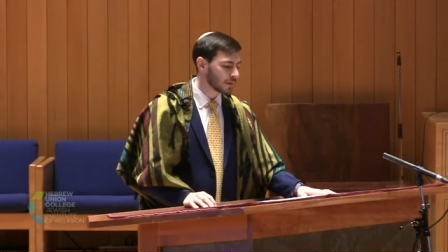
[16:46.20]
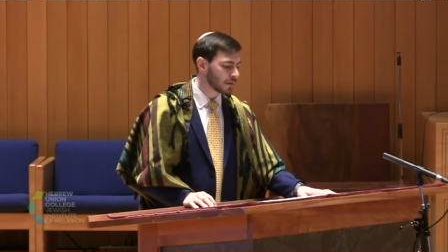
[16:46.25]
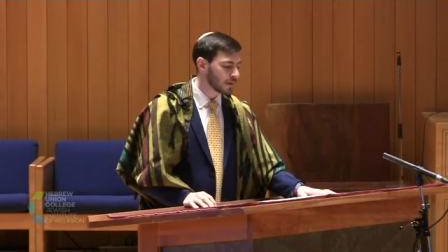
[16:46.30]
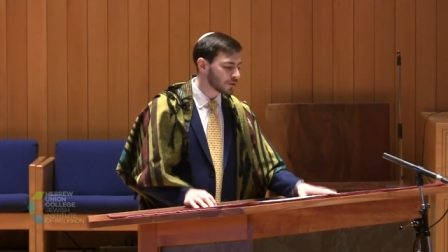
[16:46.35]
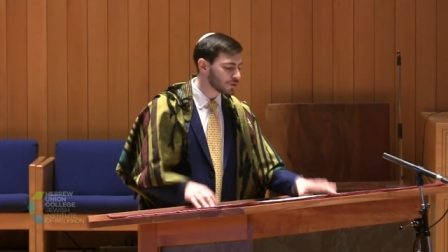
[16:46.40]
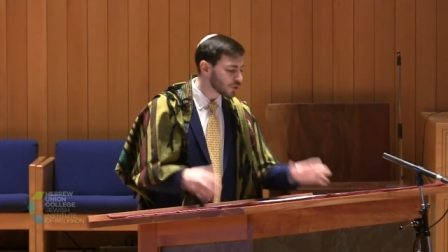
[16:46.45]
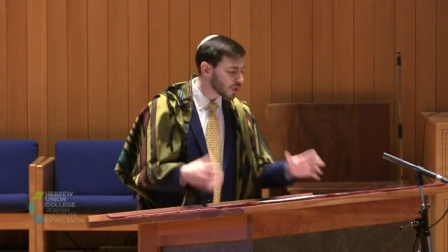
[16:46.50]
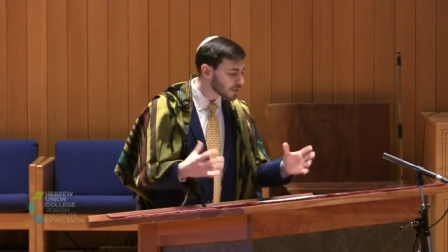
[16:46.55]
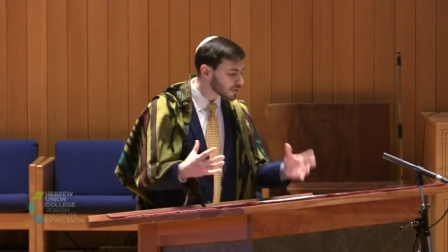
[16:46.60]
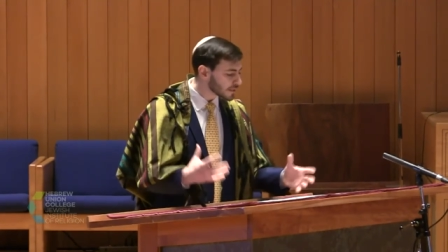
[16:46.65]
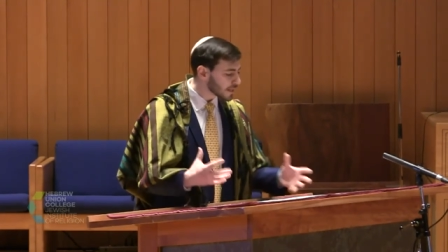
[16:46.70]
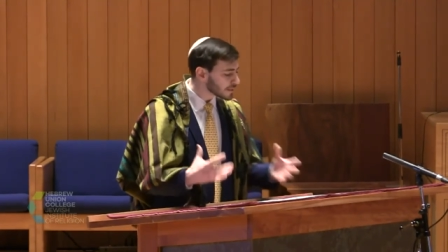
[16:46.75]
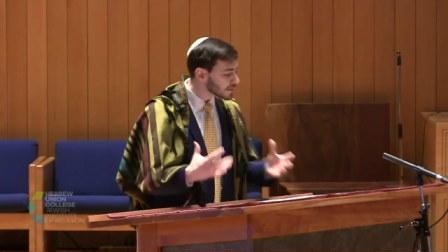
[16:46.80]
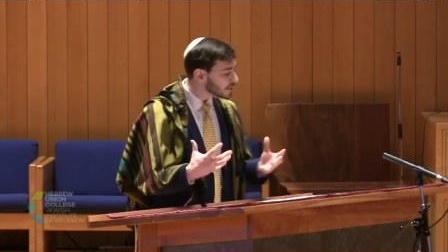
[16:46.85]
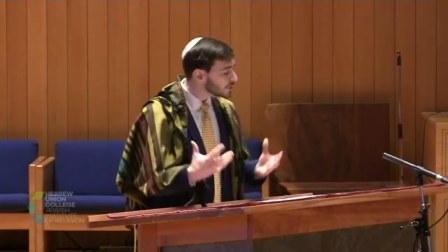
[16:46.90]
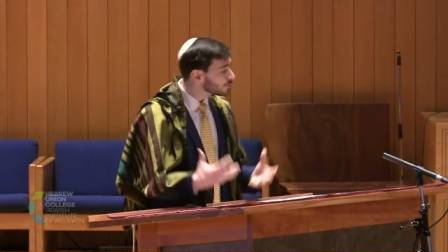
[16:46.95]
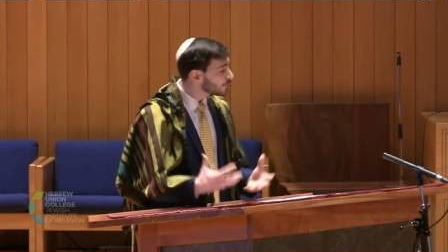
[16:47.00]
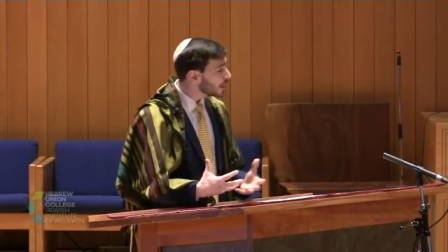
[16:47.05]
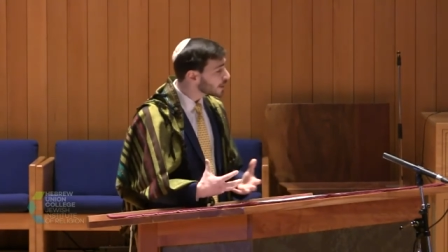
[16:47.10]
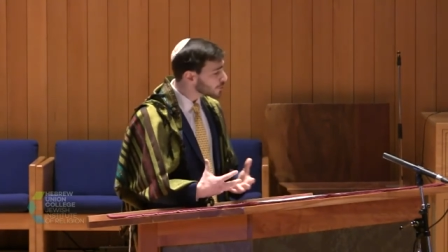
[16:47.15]
Just as
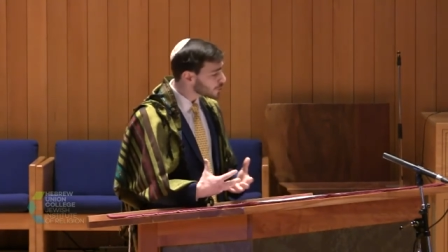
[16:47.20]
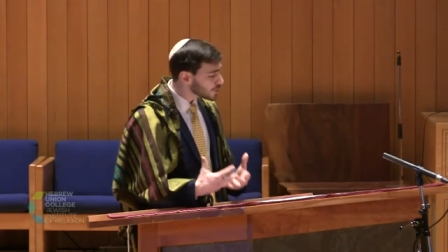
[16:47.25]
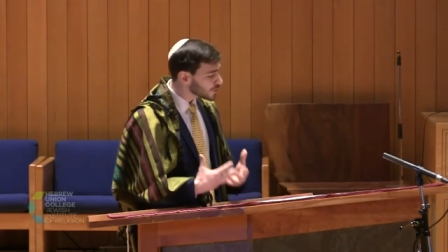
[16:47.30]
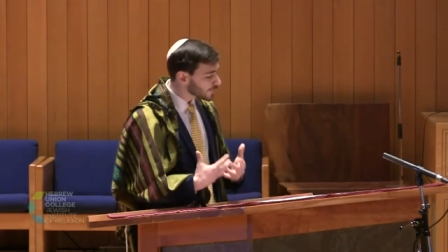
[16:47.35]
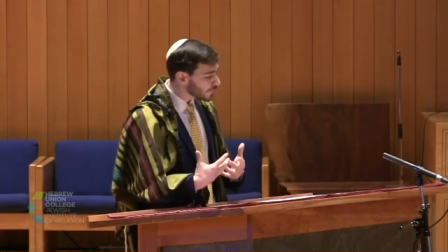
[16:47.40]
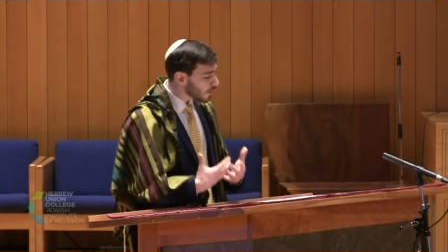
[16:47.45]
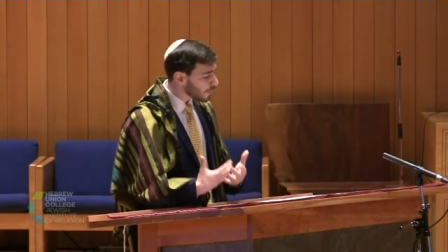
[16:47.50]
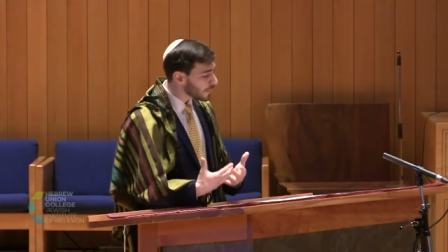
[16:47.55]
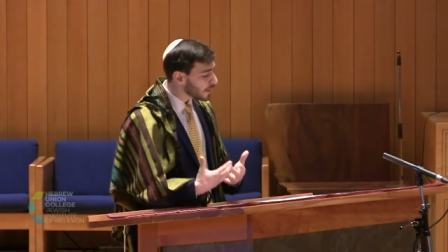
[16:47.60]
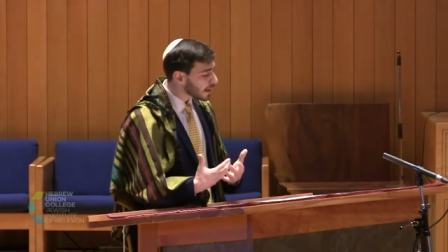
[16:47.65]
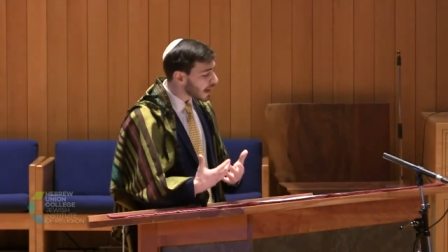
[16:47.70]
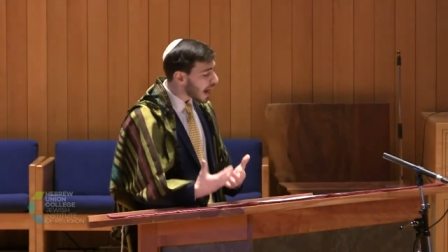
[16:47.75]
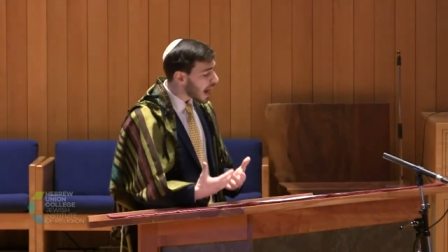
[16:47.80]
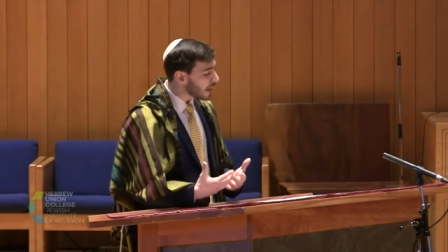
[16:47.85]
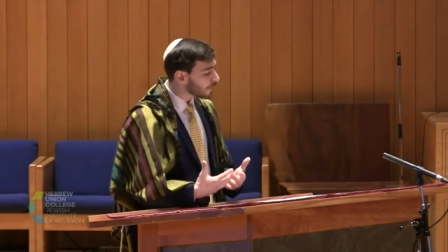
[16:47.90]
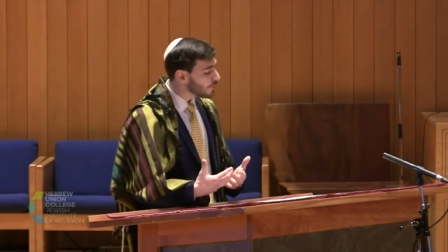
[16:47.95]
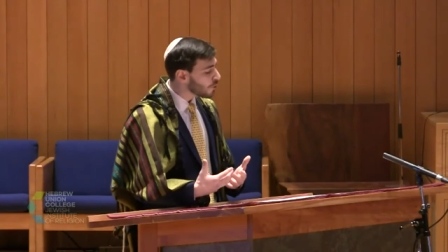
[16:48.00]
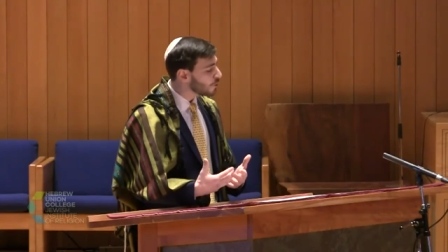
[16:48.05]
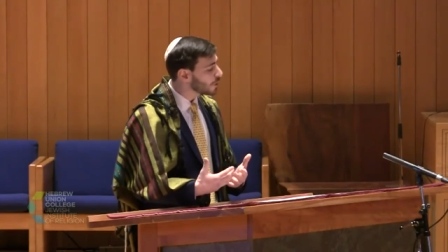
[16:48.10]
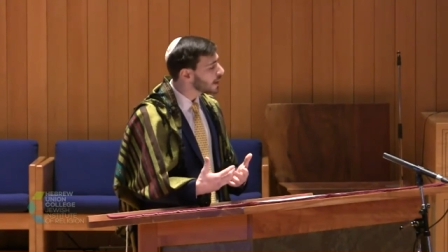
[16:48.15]
the treasures from the
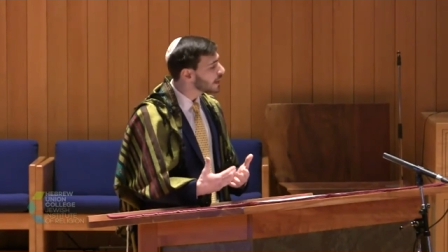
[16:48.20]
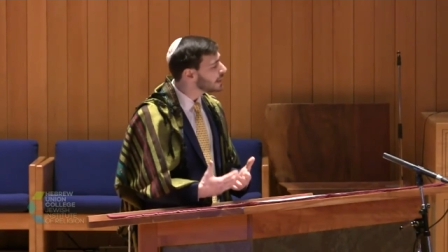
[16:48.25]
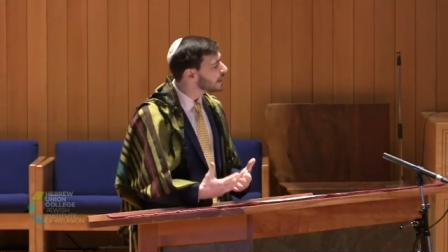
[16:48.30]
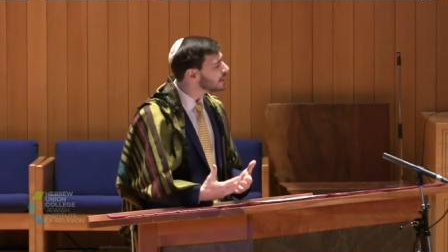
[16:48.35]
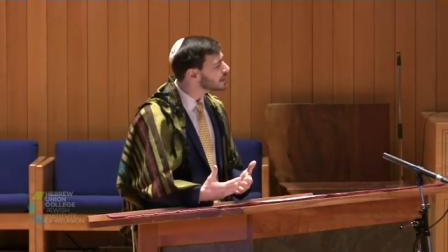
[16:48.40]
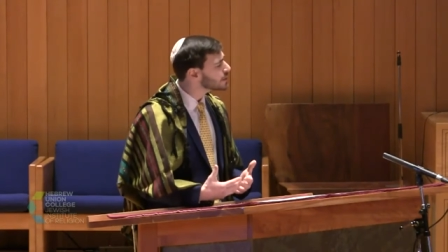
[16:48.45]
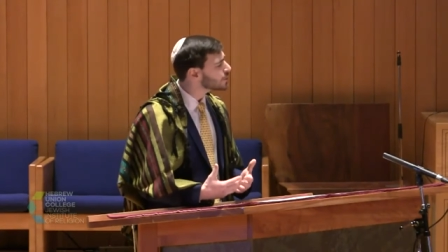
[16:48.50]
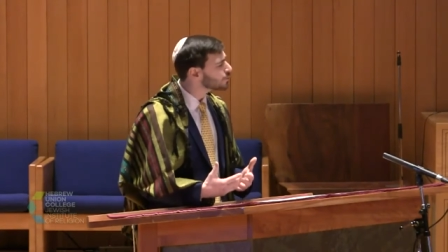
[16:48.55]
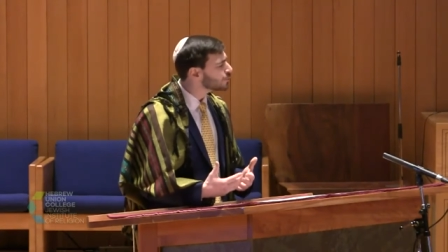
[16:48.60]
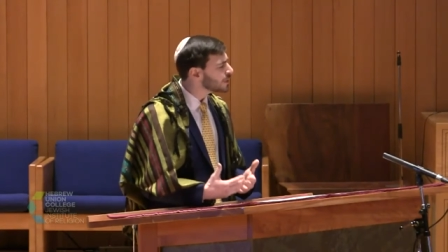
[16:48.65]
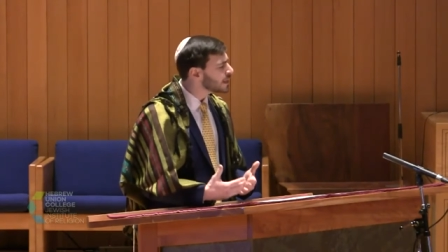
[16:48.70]
Cairo Geniza